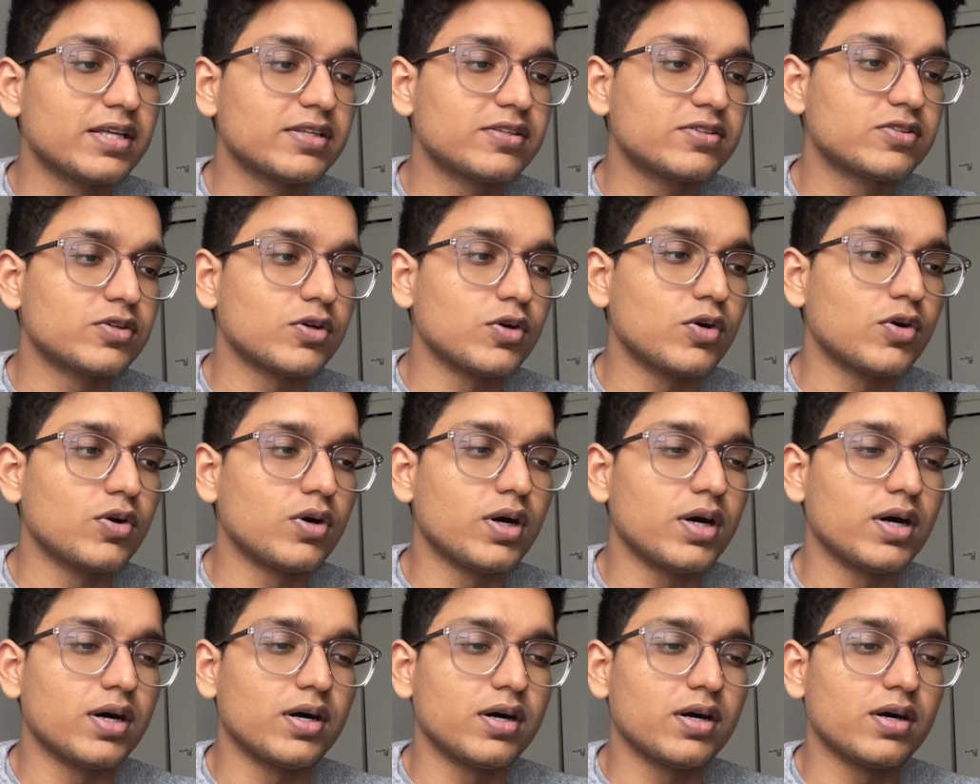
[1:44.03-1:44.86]

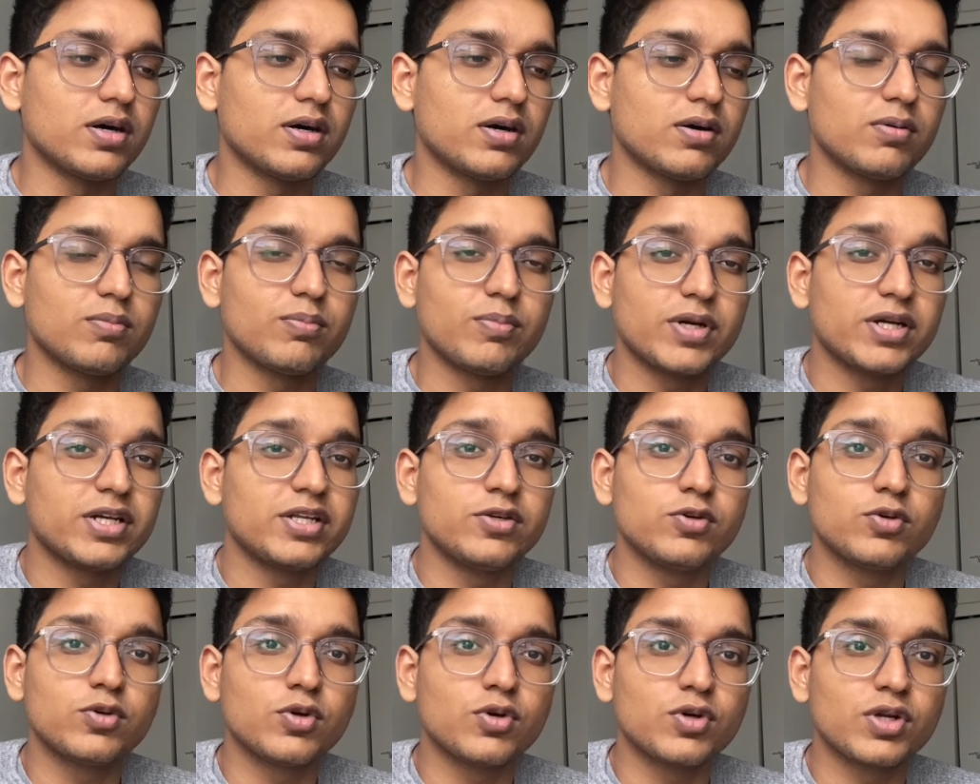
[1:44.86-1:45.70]
So but
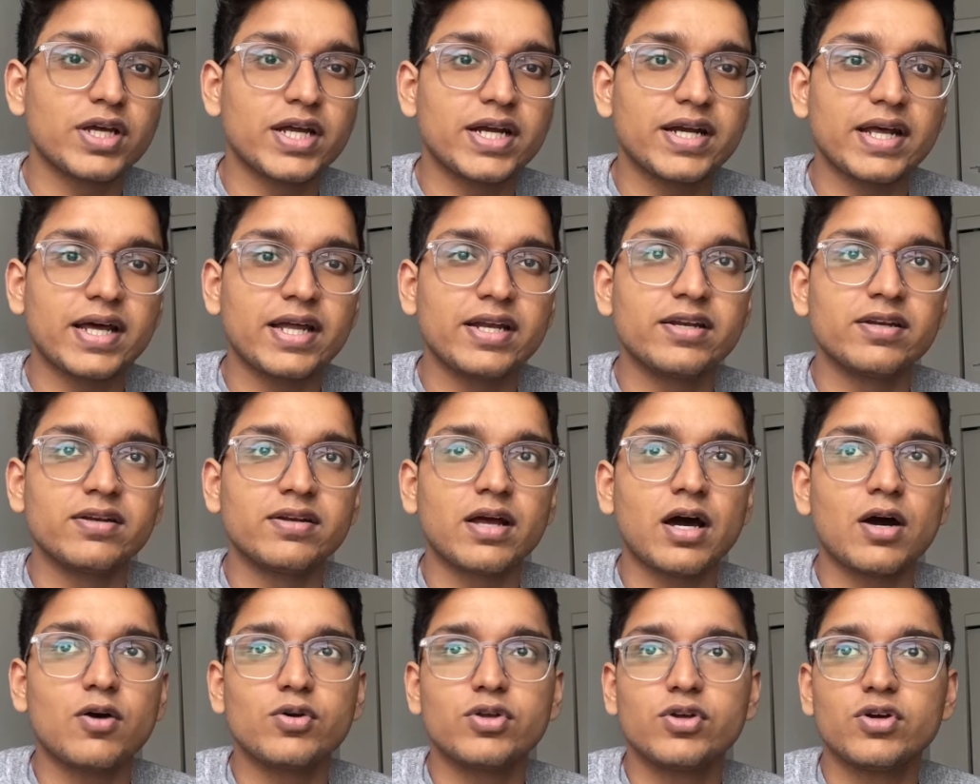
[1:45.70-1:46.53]
you don't get, and
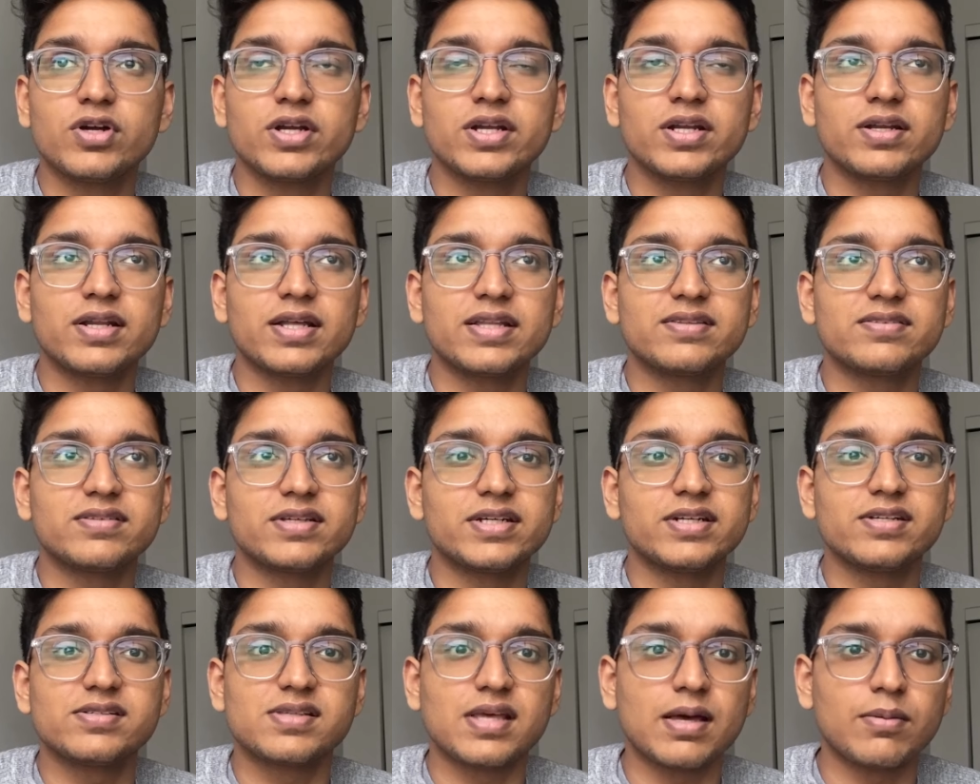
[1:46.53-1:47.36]
now you're in, let's say,
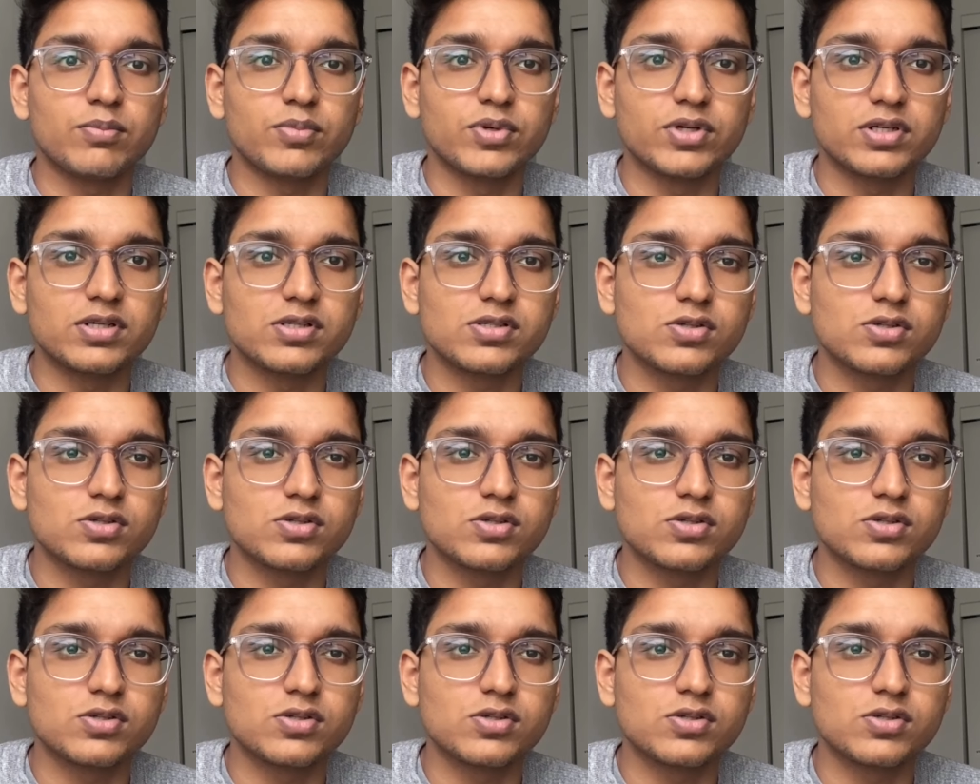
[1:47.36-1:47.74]
December.